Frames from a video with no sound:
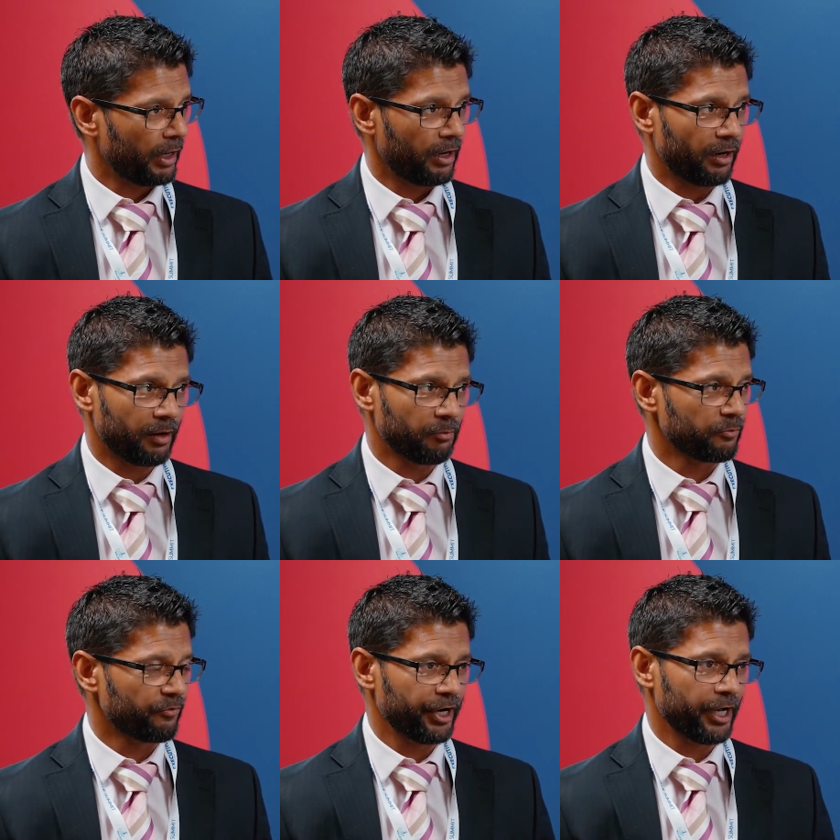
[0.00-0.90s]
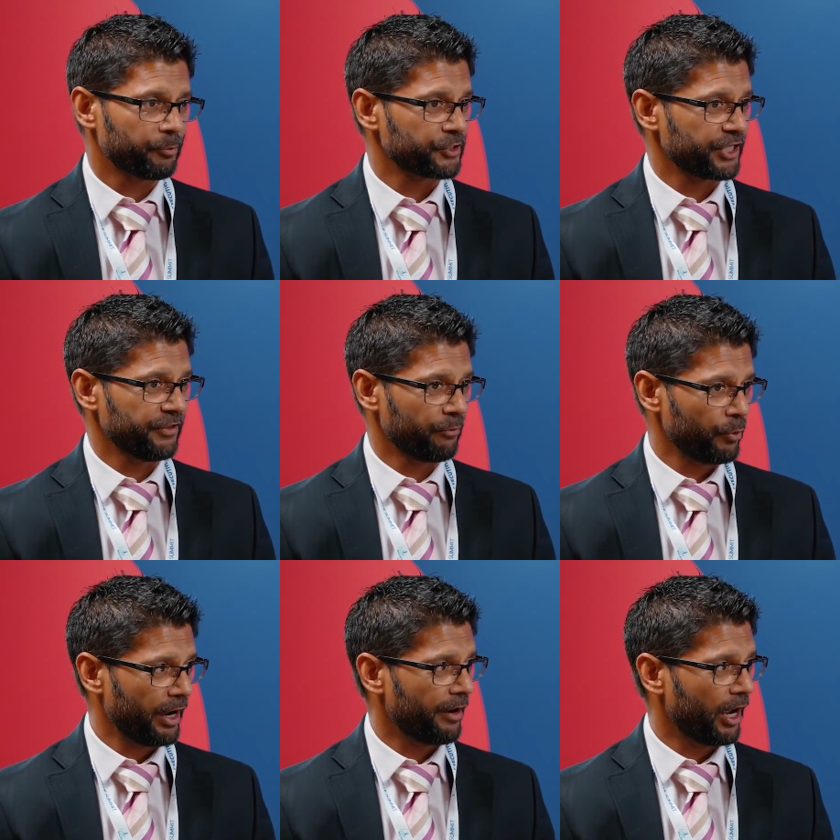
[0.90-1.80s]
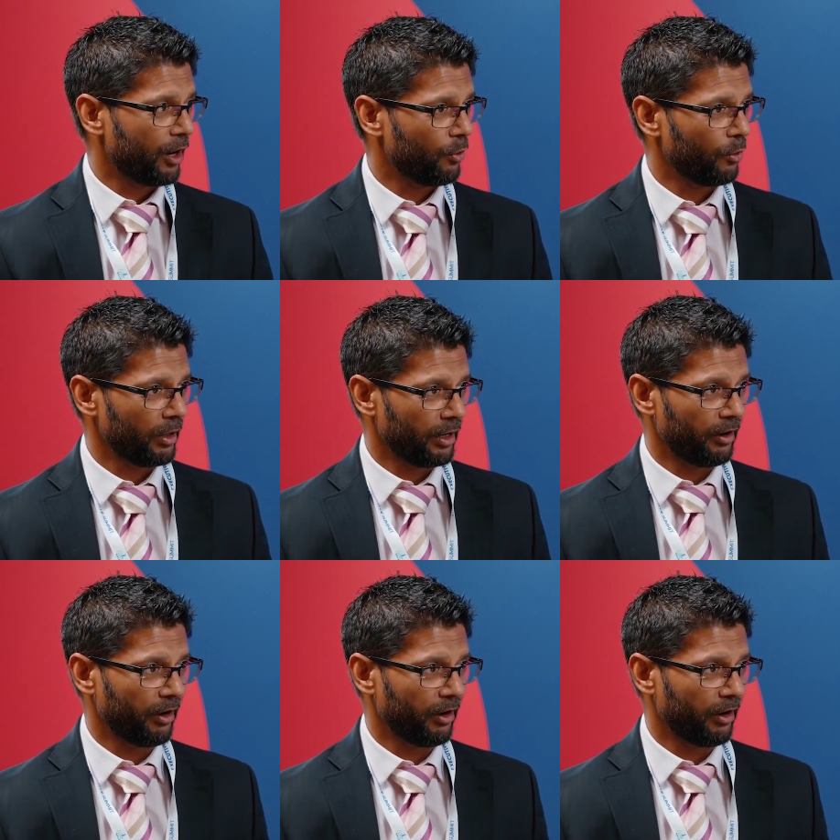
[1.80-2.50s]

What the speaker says: I'm very happy to say that we are now